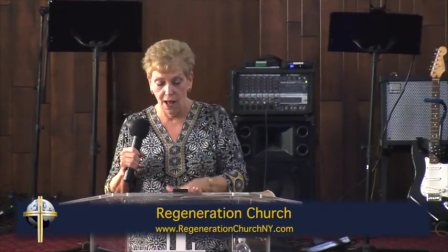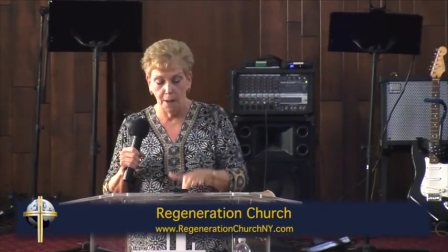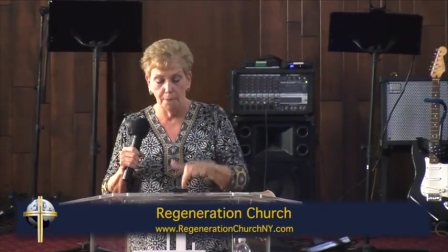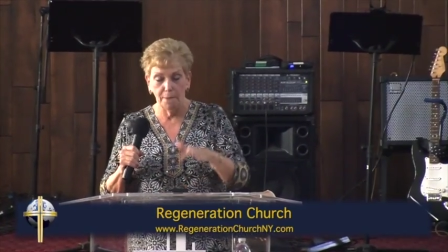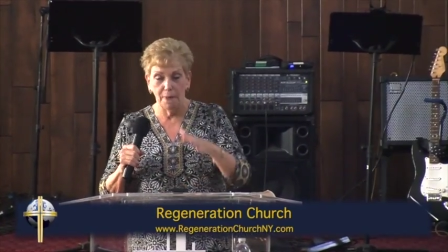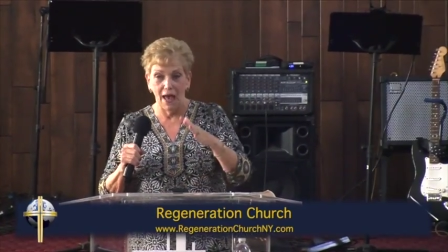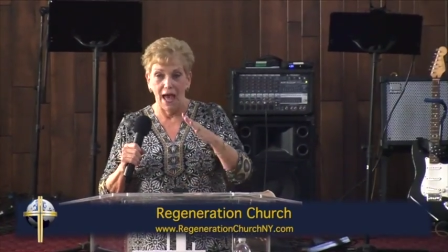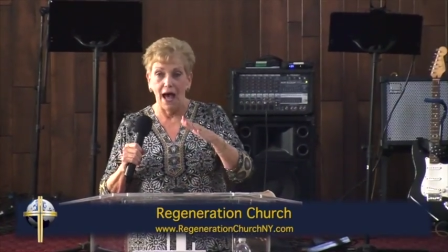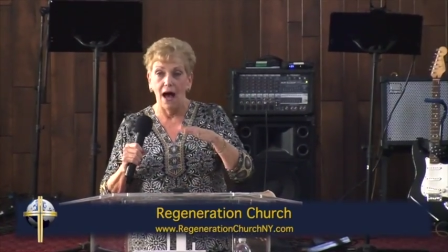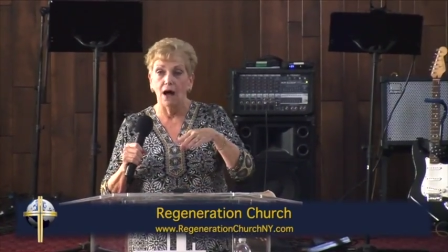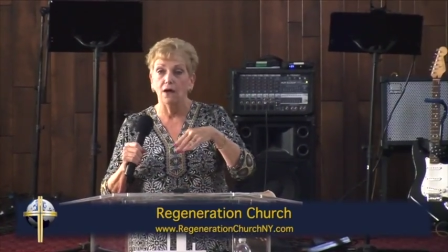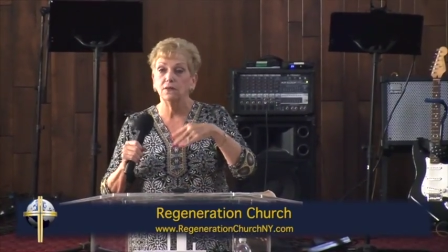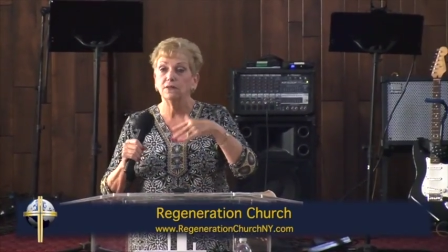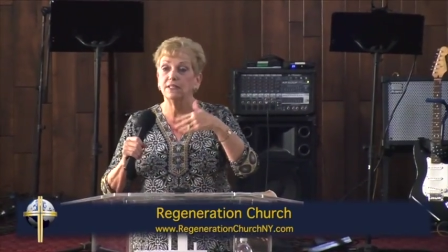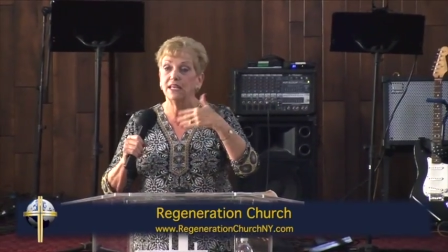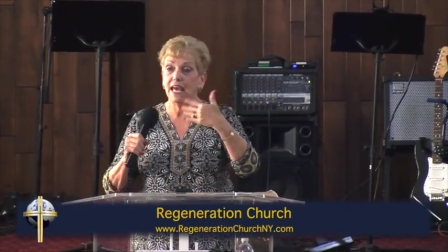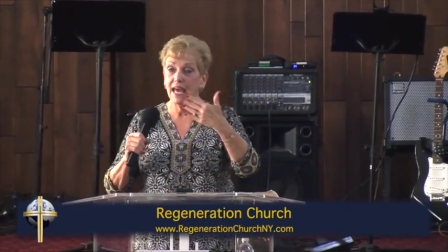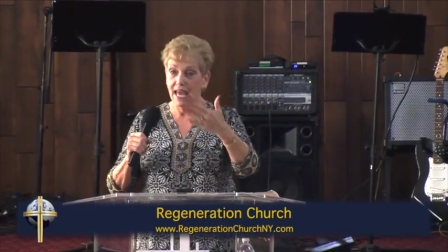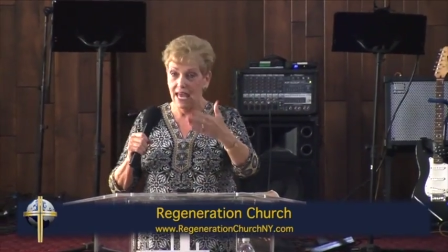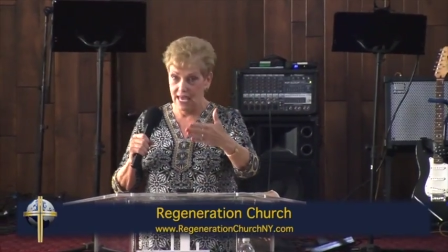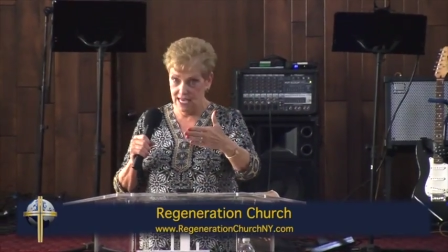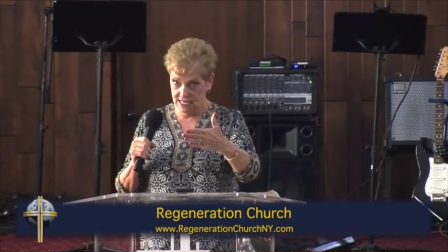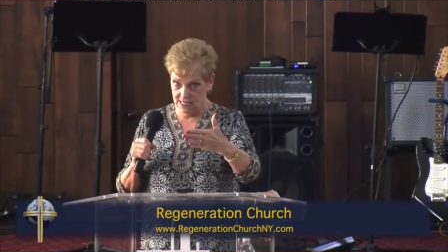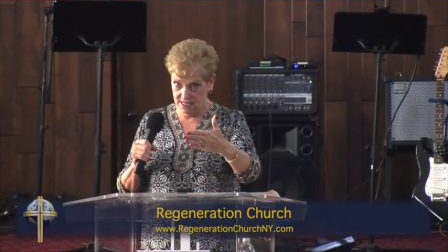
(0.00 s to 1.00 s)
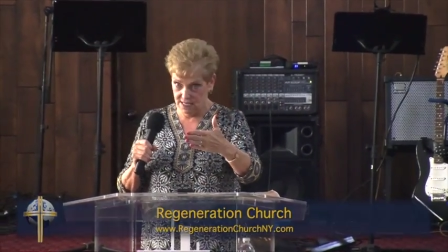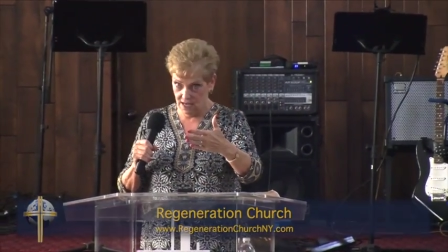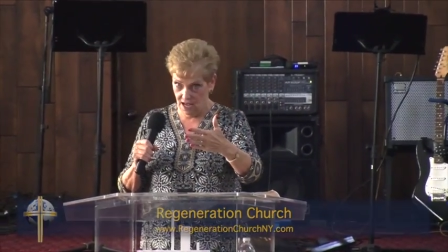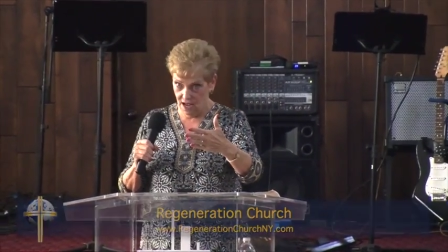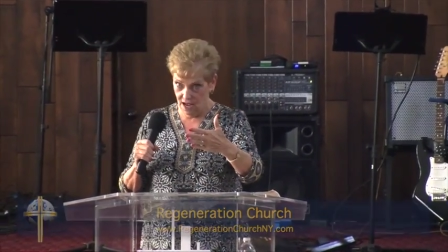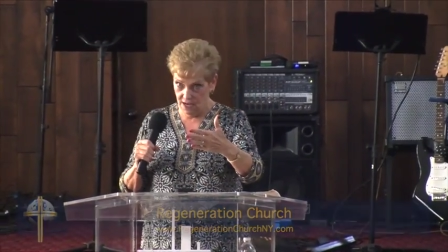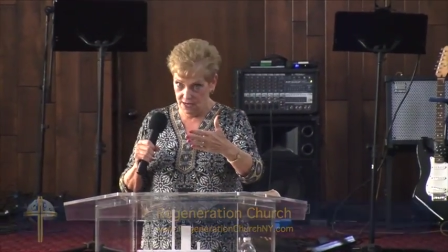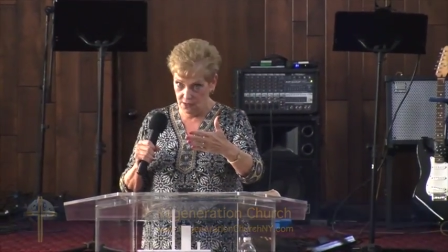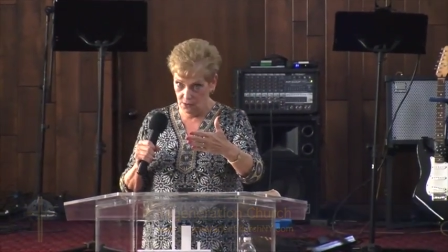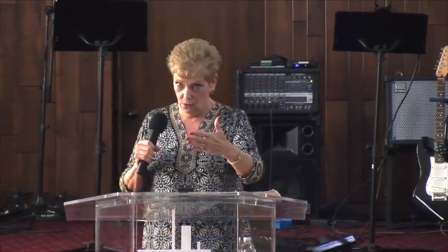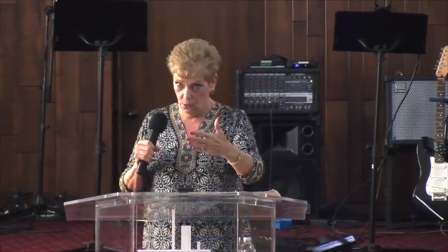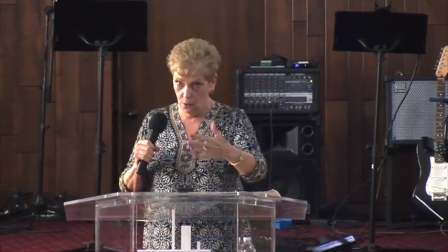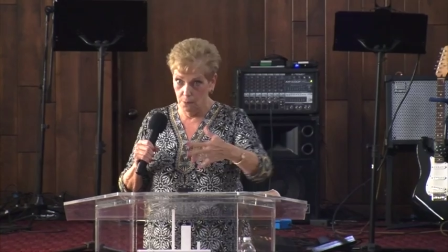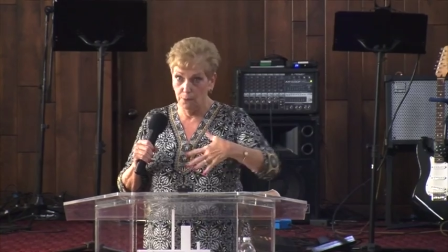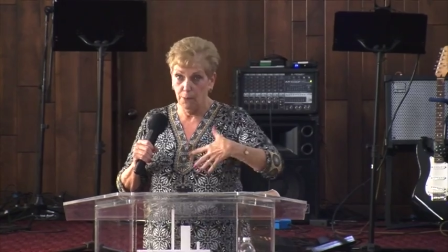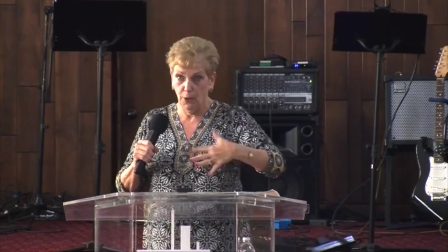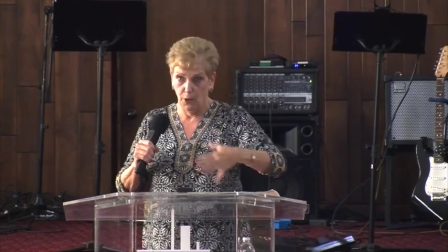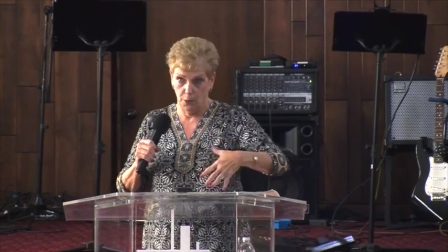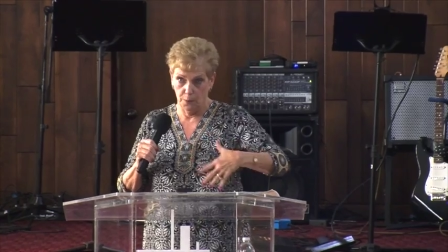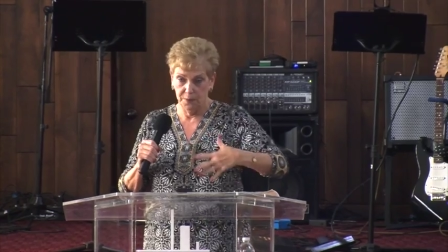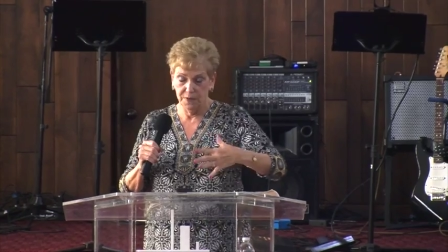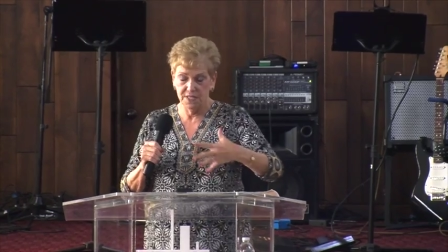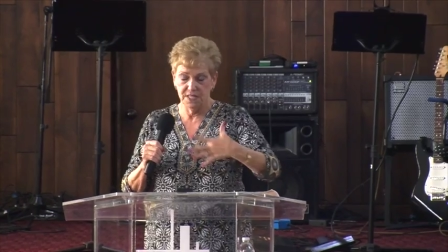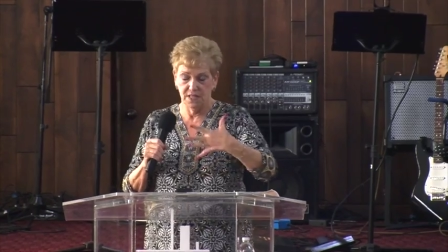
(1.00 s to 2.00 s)
about Gehazi on
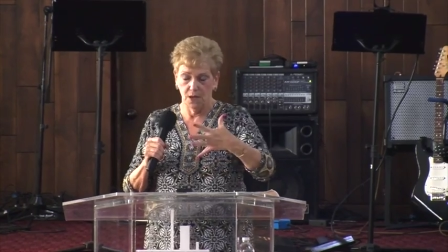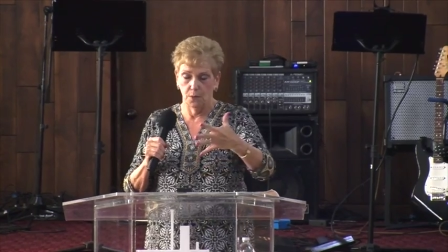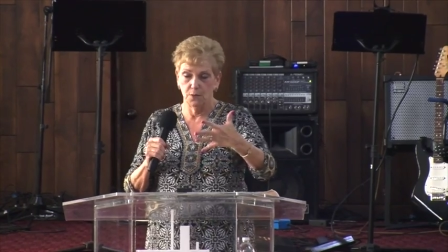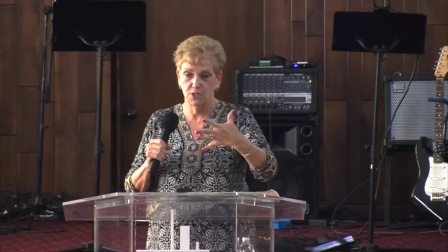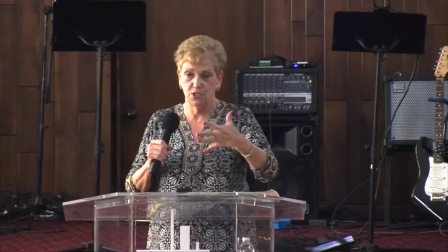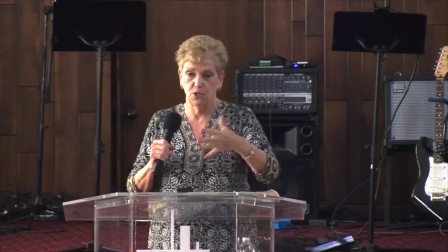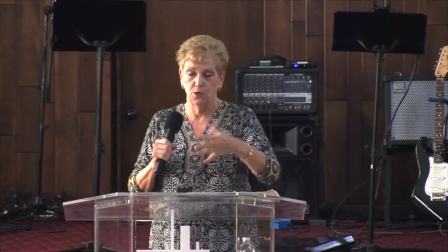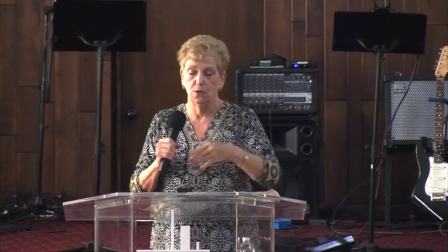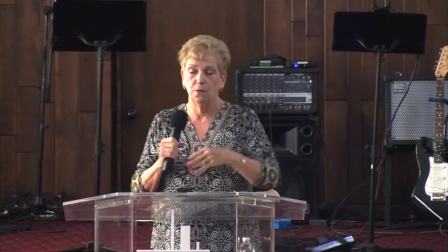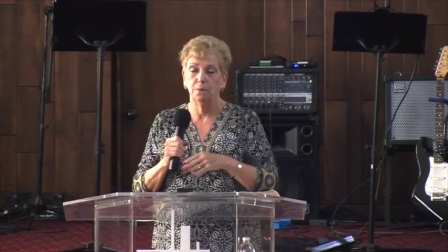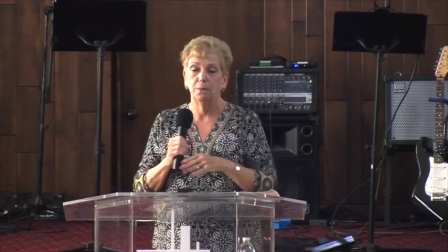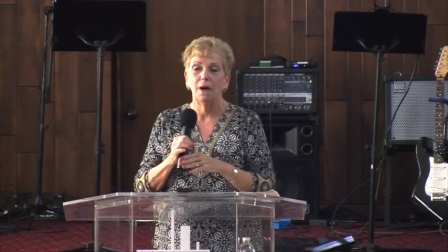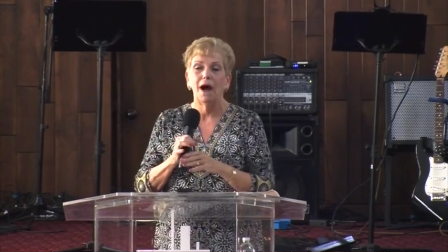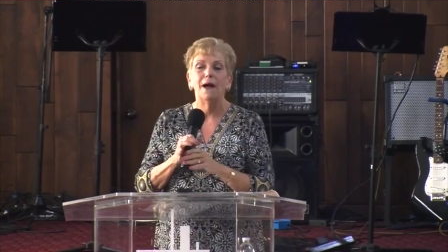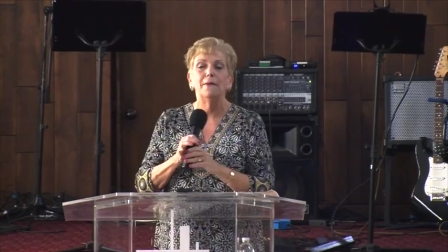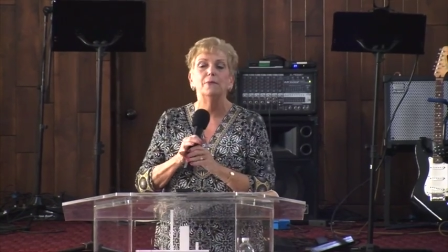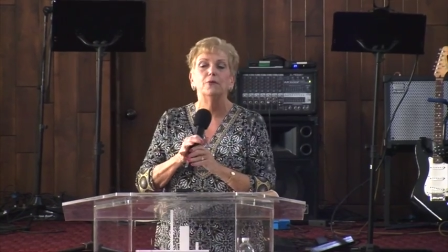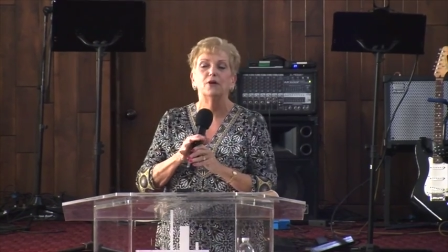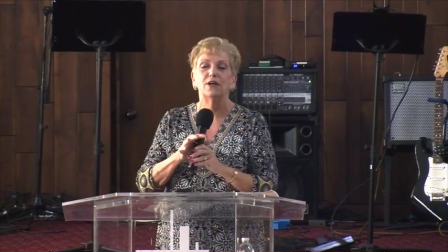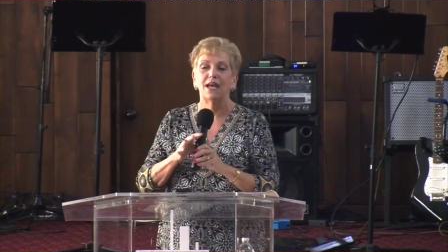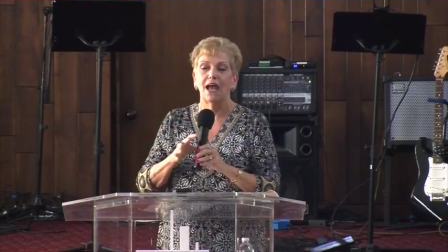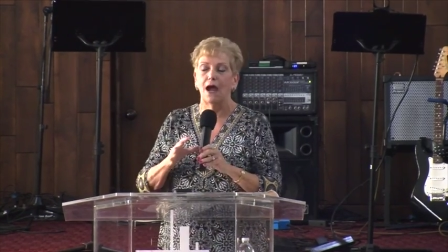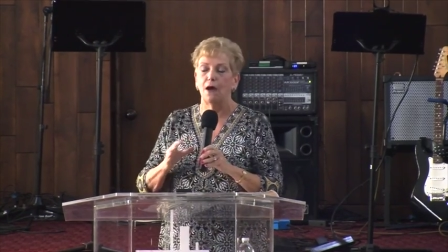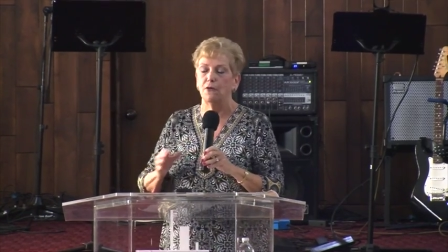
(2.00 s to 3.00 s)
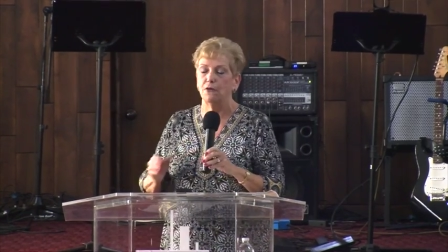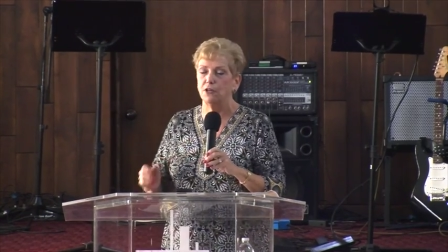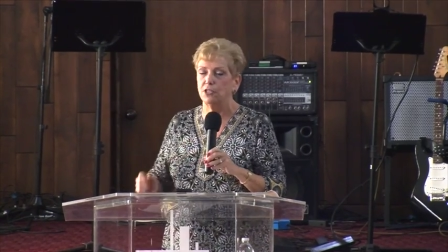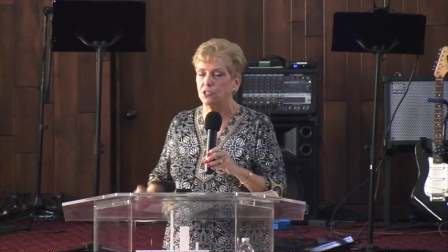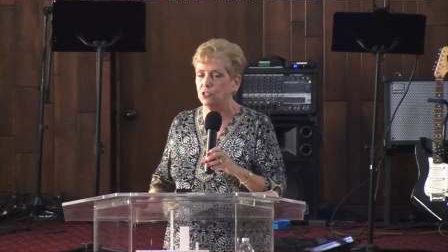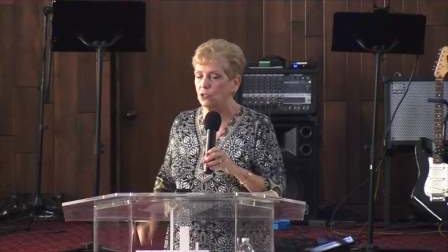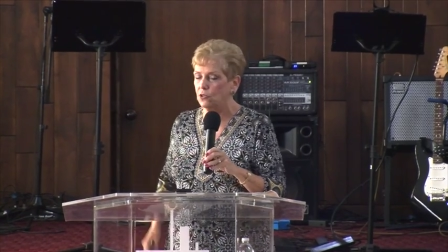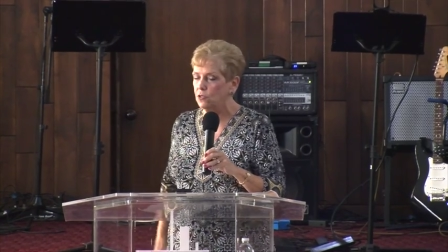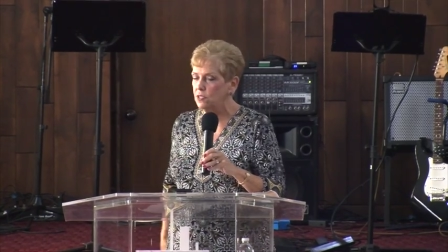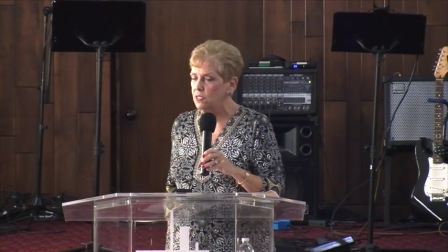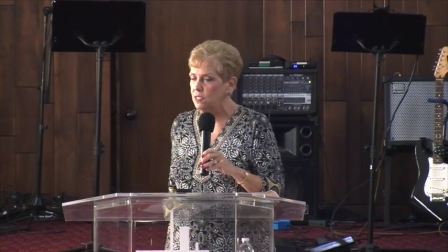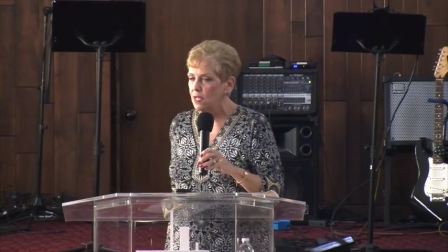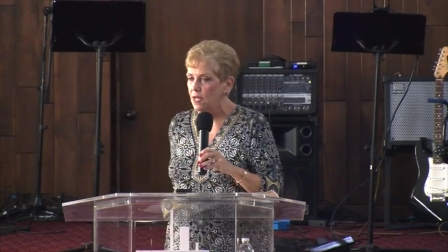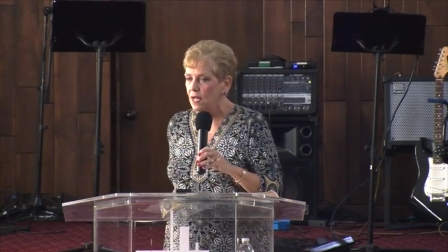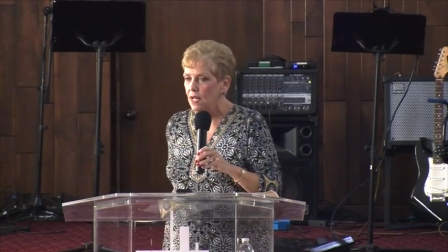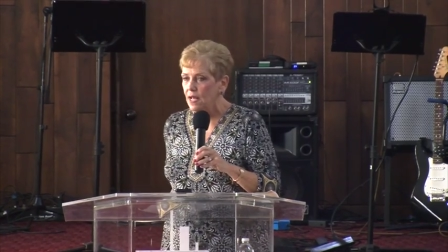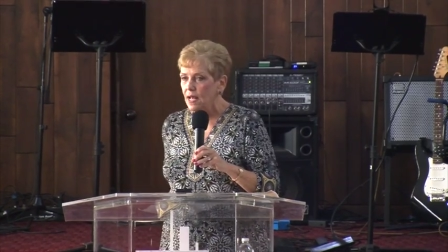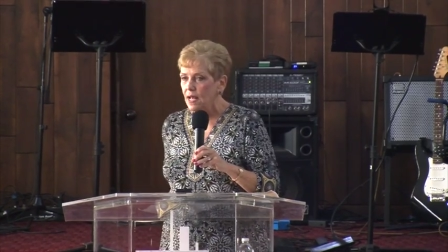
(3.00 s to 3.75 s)
purpose. I was doing Bible characters,